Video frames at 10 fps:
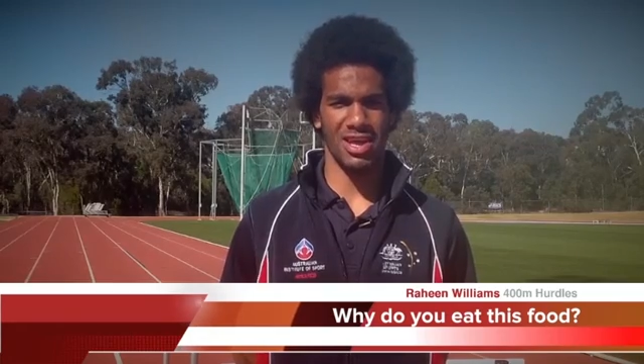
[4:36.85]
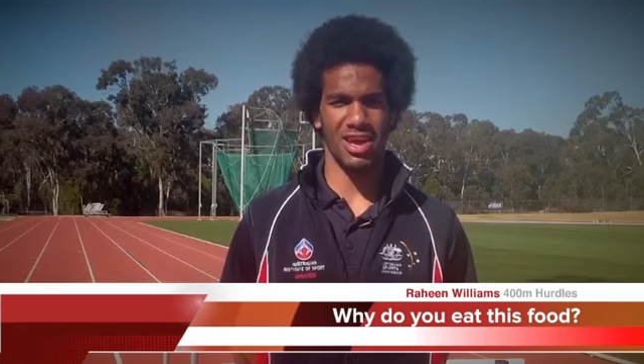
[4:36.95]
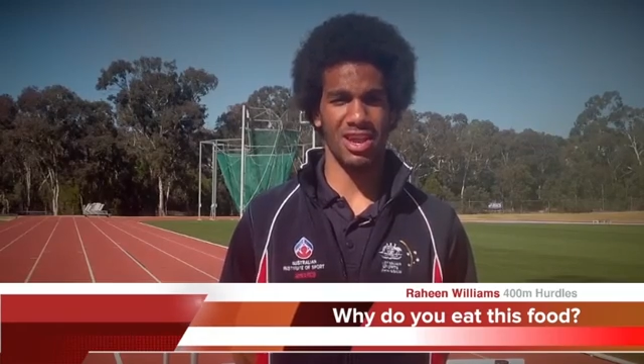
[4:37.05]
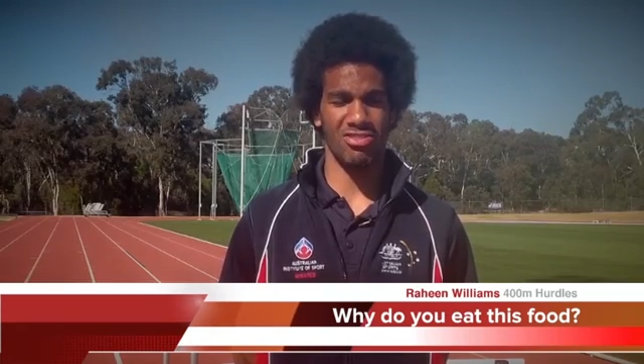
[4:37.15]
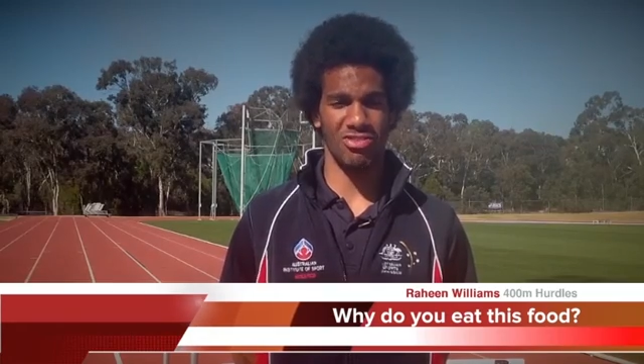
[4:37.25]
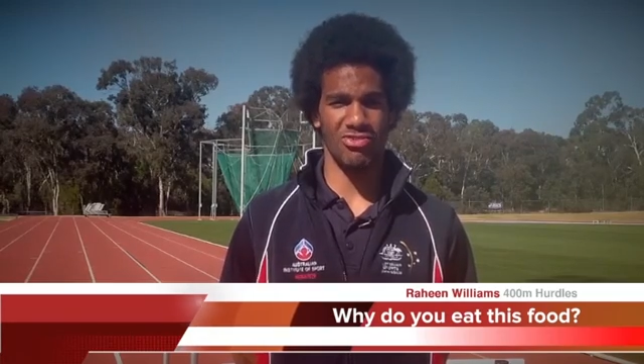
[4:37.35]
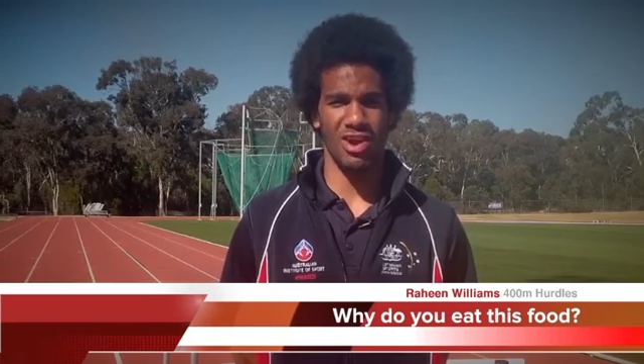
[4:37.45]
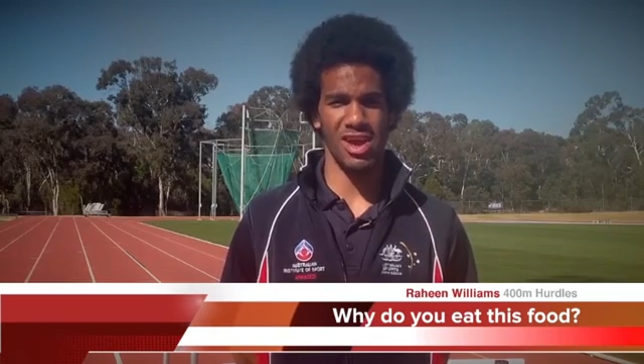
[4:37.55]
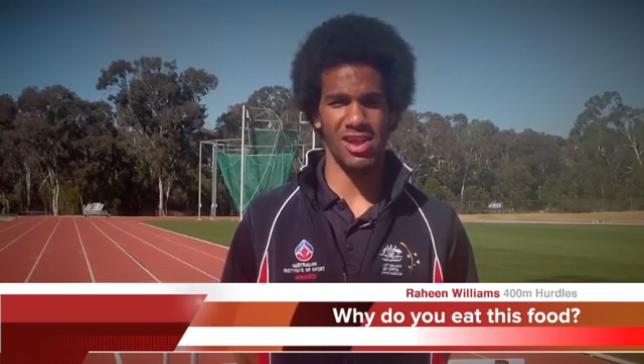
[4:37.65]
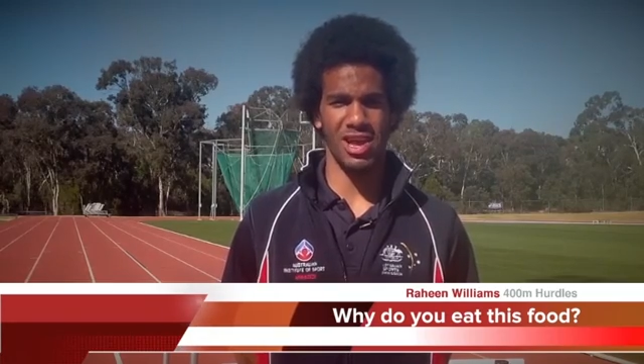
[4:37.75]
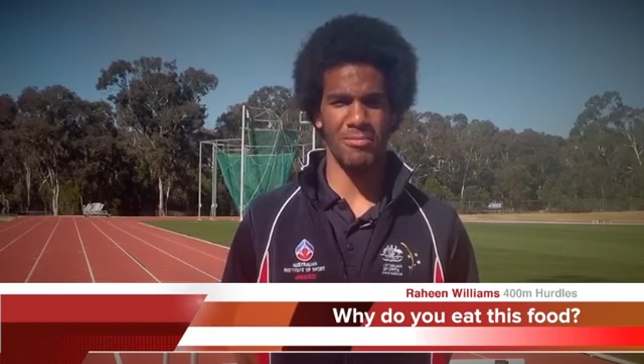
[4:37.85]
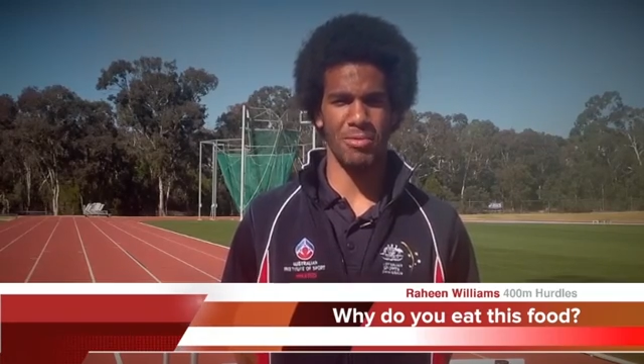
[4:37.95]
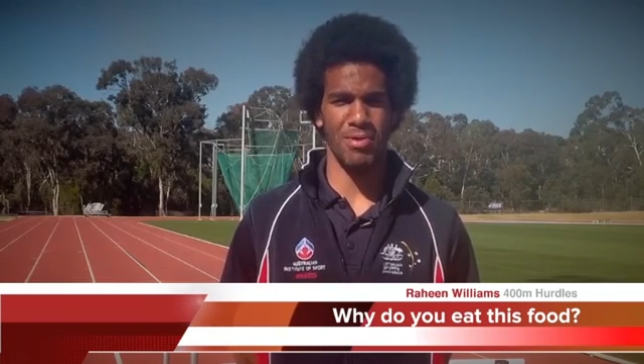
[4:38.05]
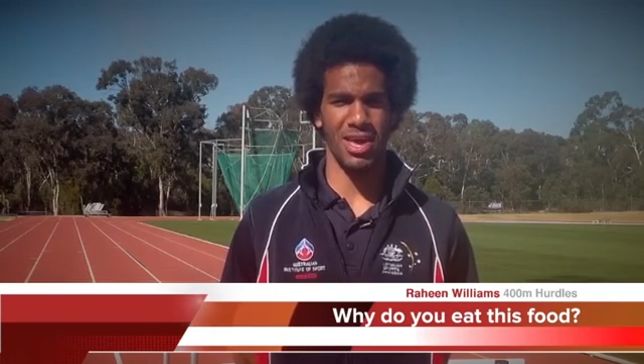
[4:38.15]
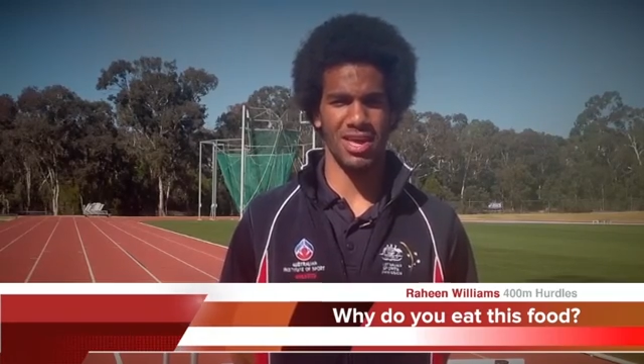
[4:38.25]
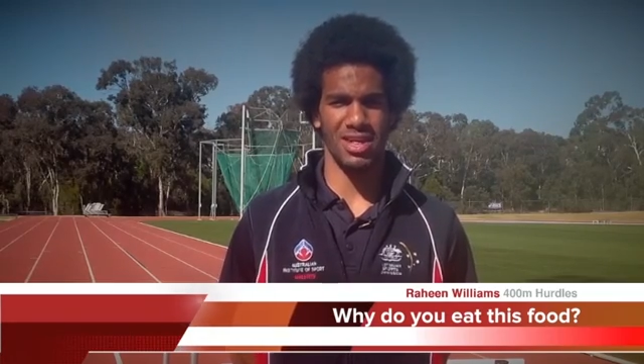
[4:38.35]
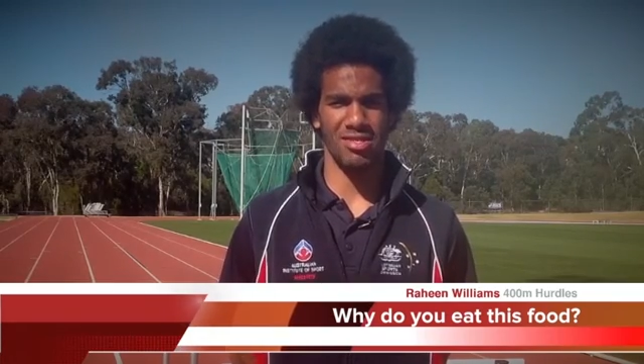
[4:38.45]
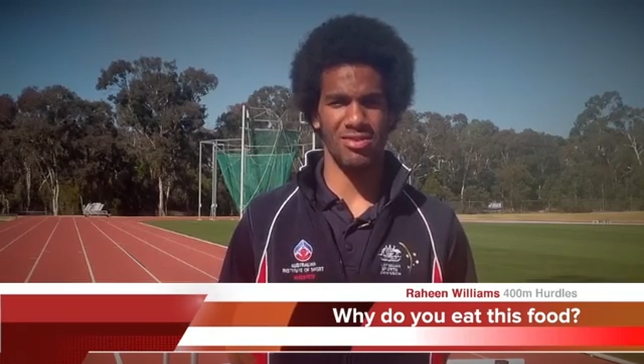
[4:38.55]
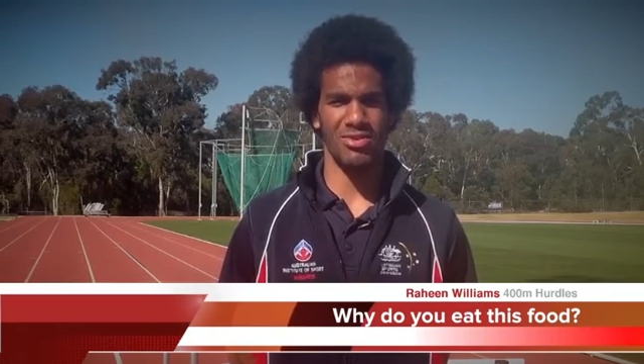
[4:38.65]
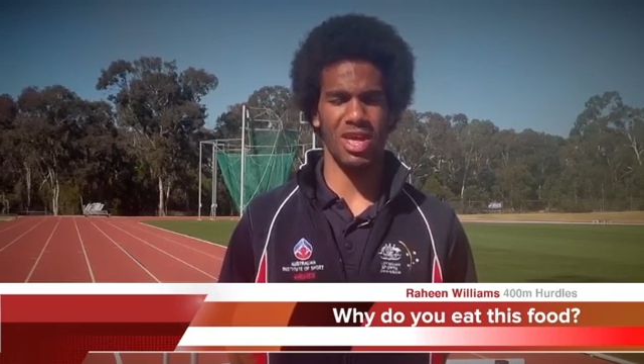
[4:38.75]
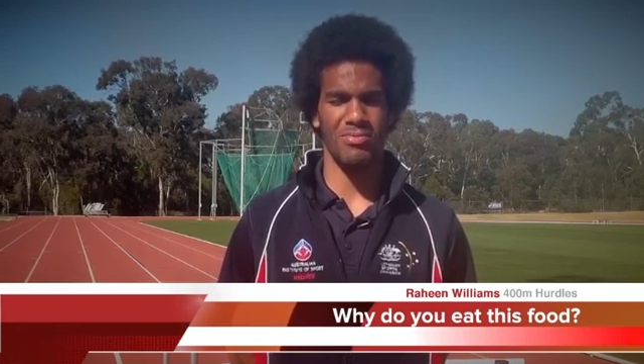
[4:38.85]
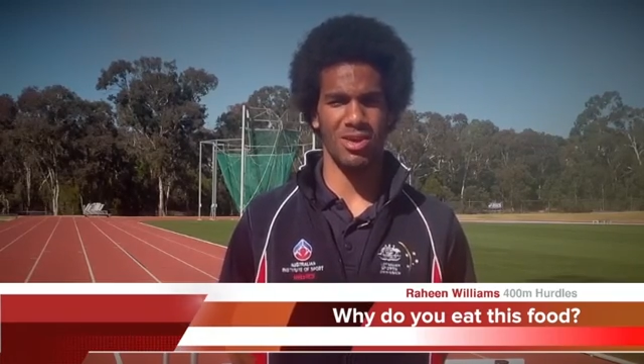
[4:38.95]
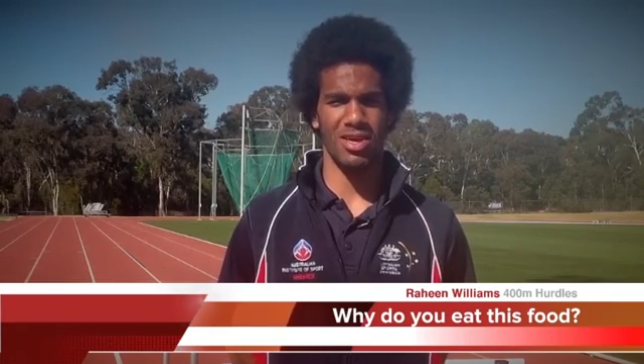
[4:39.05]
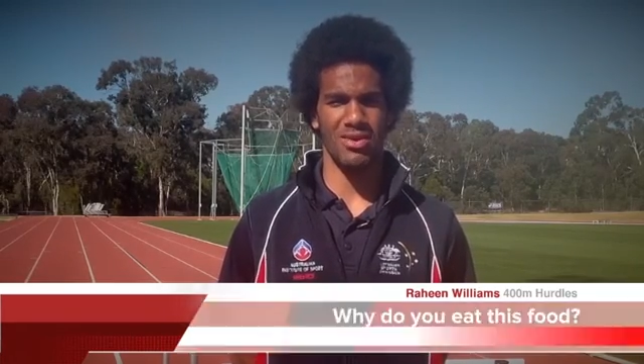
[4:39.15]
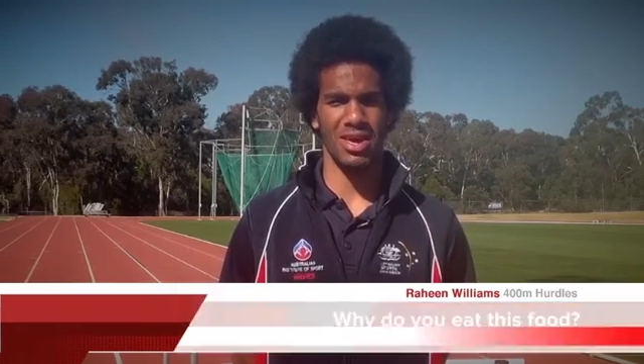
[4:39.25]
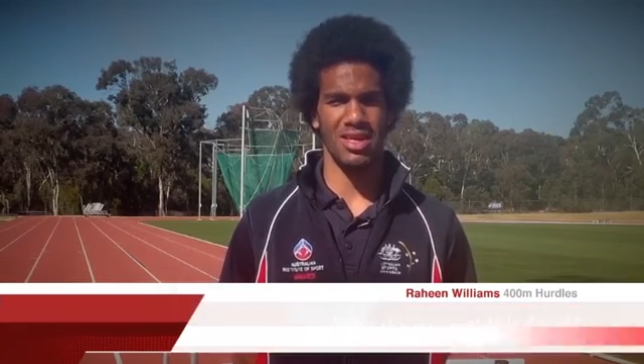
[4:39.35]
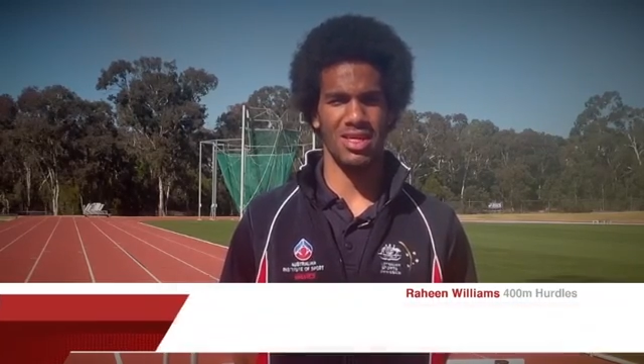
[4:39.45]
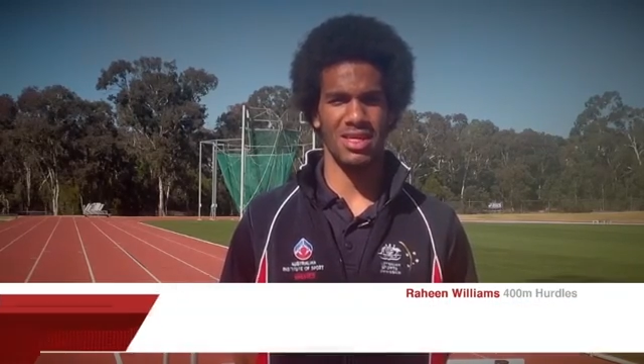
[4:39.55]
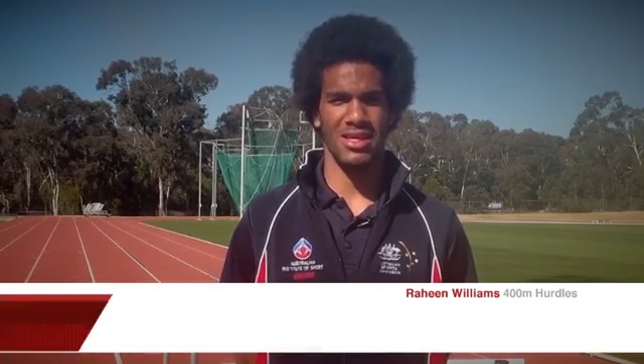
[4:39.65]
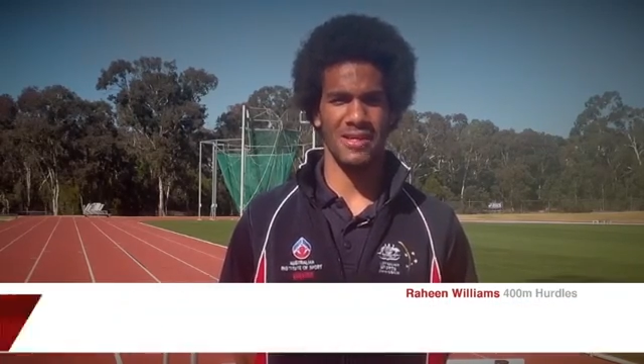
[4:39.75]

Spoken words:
can actually train at my peak and still keep it going.